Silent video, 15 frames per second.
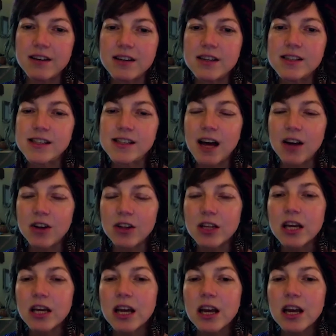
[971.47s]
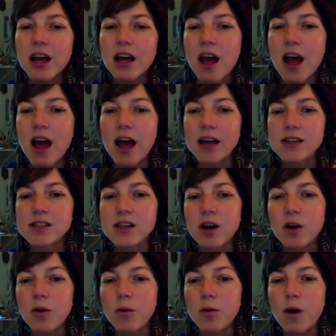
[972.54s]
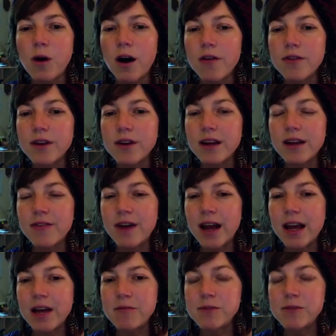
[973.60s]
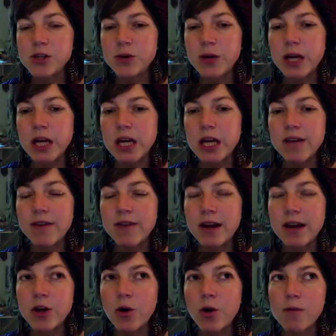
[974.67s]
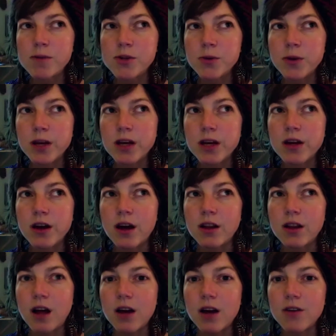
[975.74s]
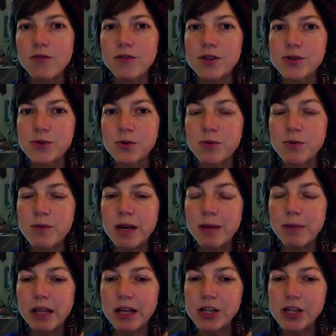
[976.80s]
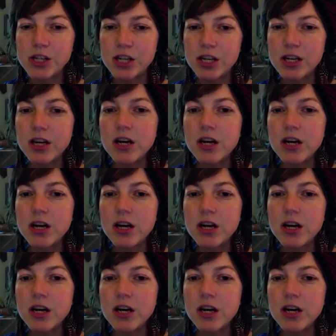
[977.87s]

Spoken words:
subtly. And so often if I know I'm doing a lot of visceral manipulation